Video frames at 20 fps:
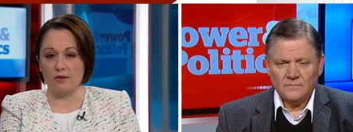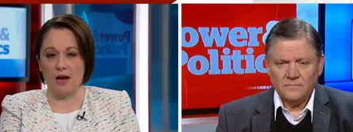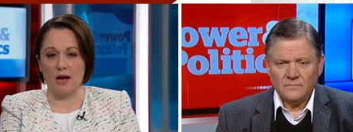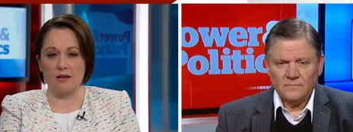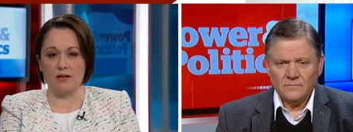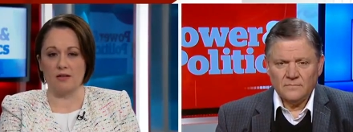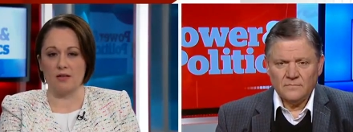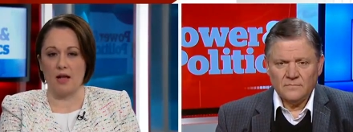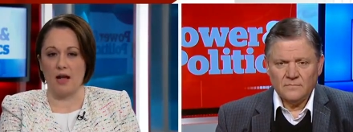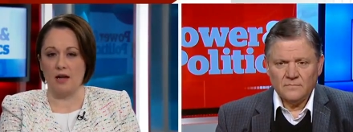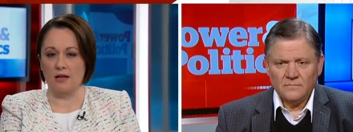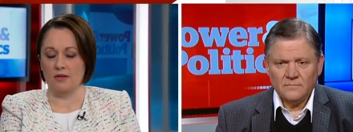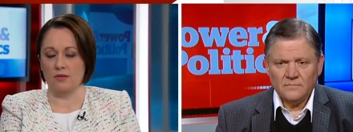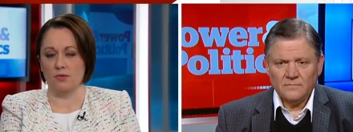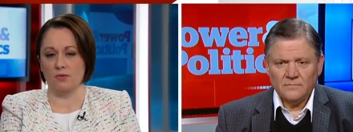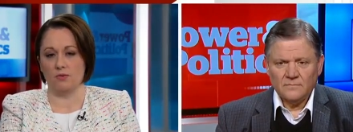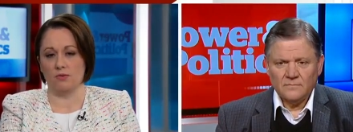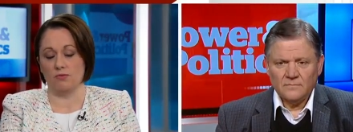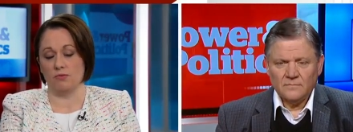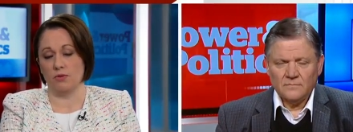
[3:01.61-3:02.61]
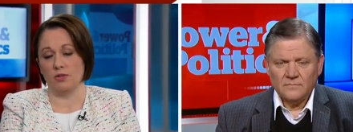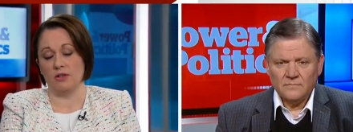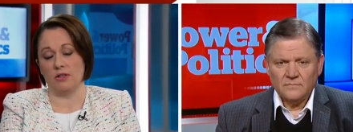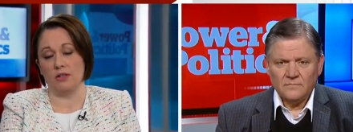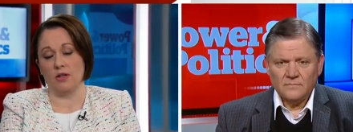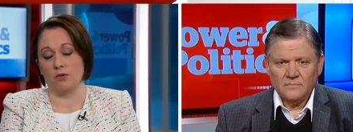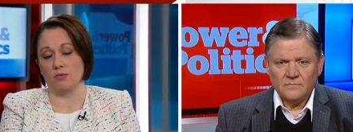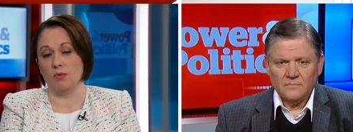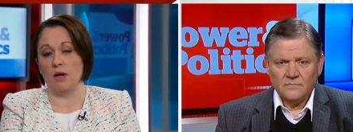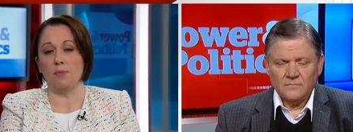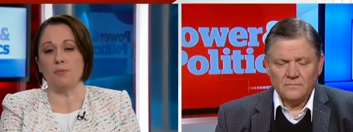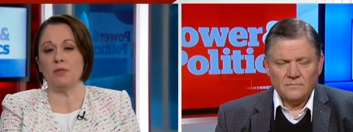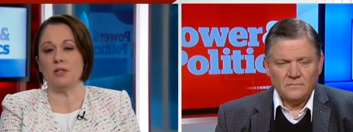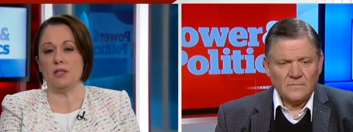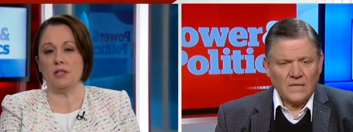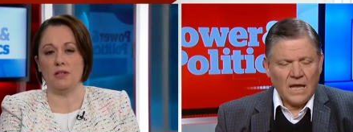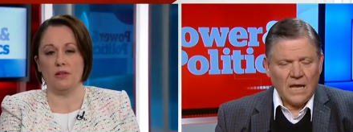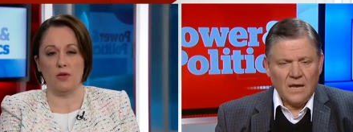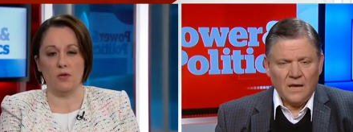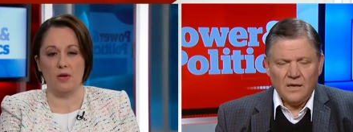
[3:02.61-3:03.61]
Speaker 1: has has really
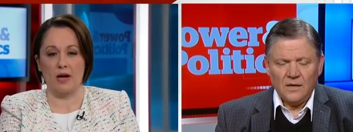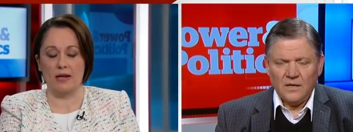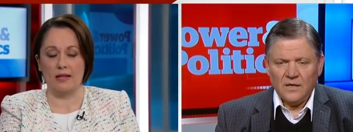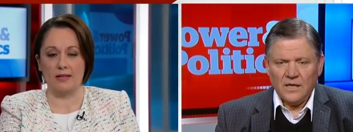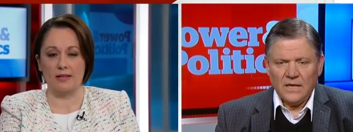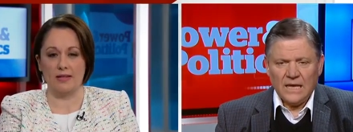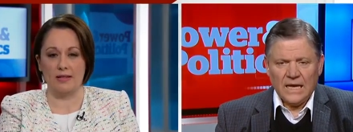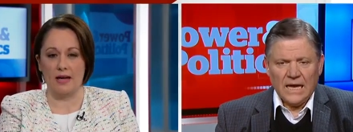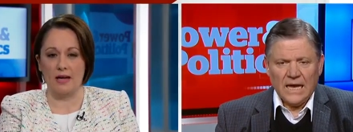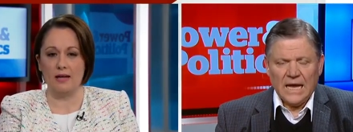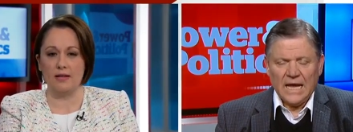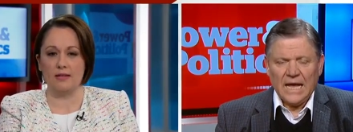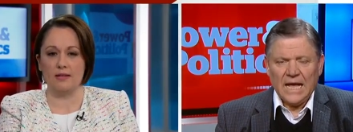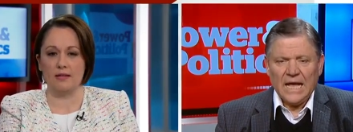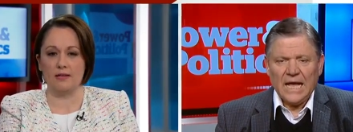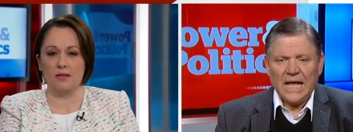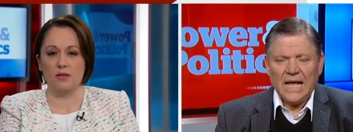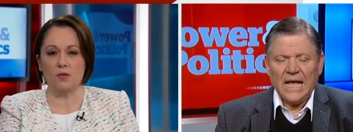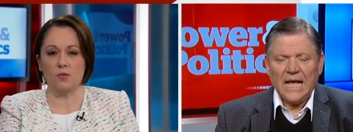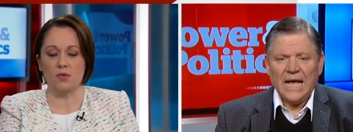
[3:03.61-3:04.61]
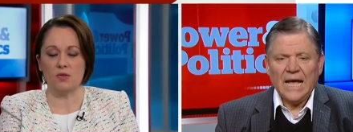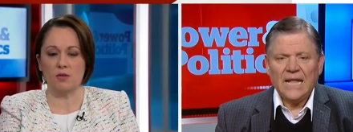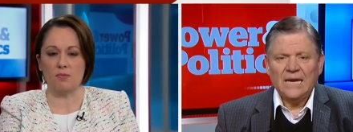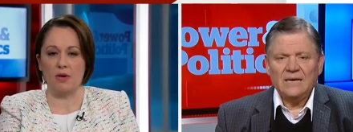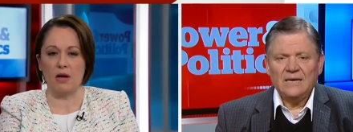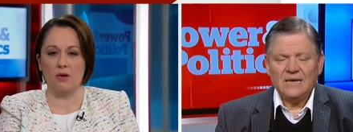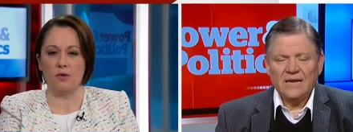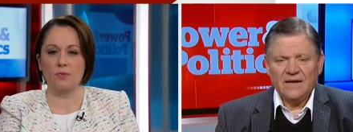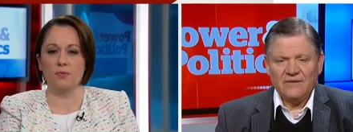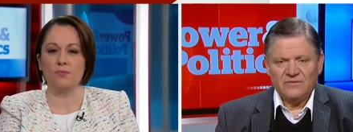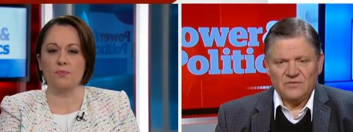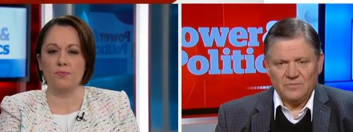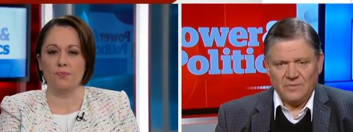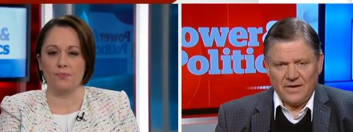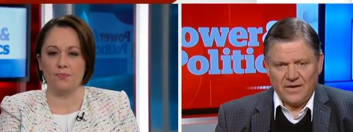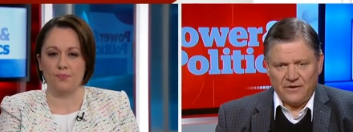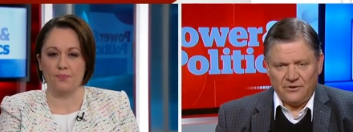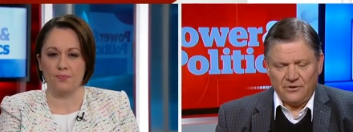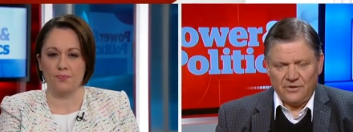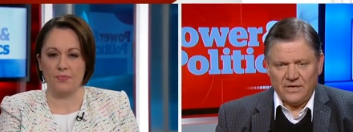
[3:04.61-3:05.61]
erupted in the United States and this was any about...
Speaker 2: lives
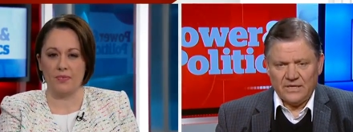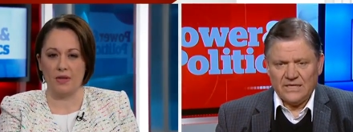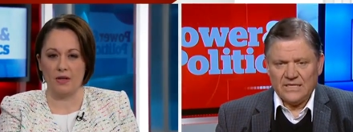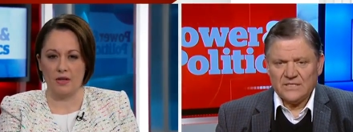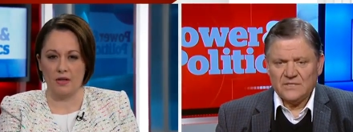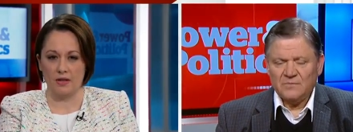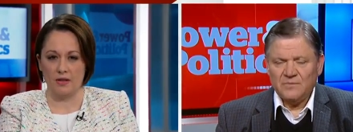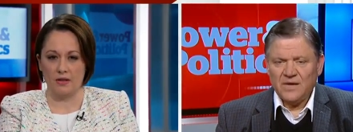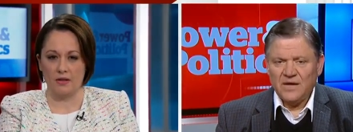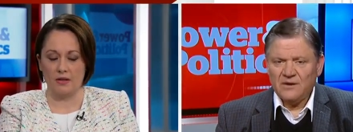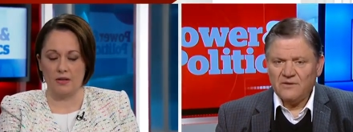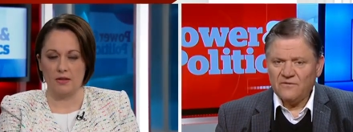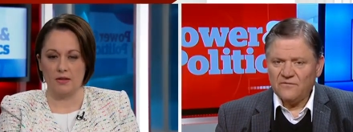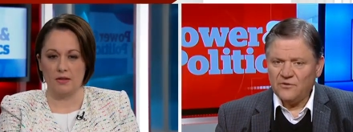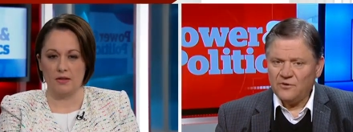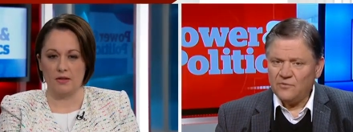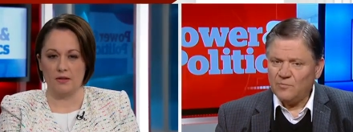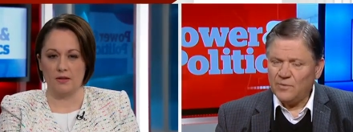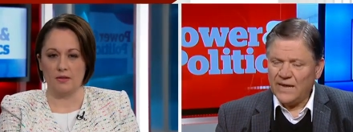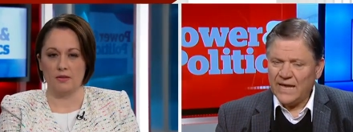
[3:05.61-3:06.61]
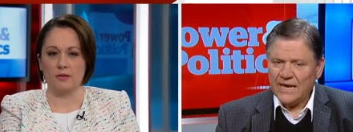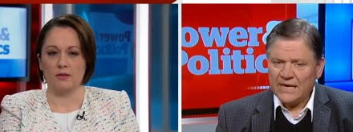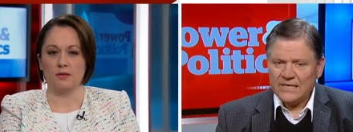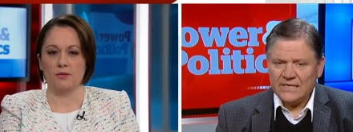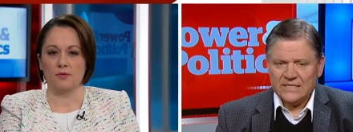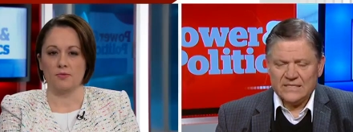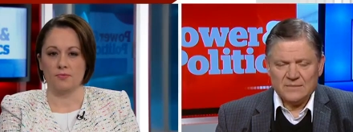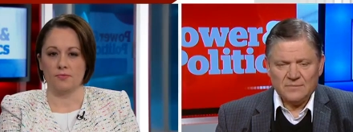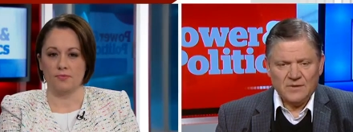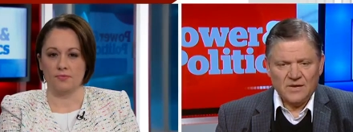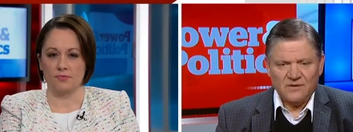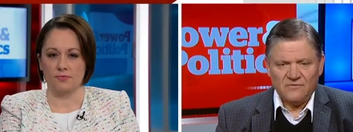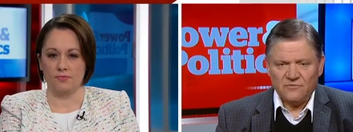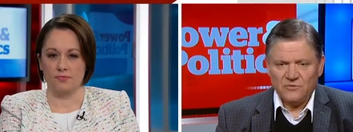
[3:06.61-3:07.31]
matter. It doesn't matter if they're black, it doesn't matter if they're